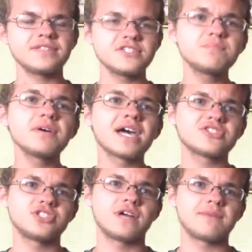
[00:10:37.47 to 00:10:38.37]
This book
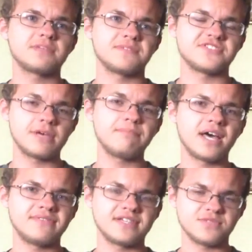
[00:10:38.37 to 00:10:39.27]
actually wraps up a
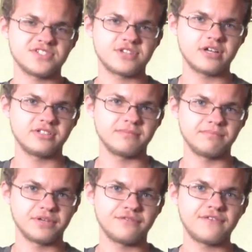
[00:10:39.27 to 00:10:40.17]
subplot that was started in
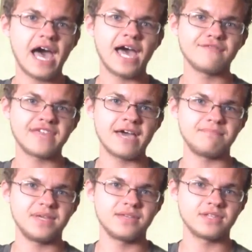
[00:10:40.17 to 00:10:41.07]
book 5,
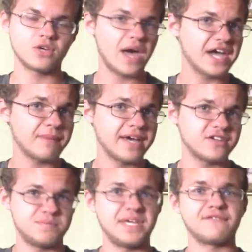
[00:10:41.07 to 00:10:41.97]
that being the
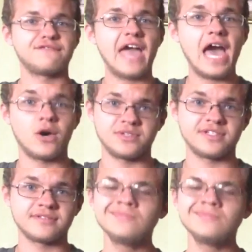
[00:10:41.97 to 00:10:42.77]
Quagmires being found.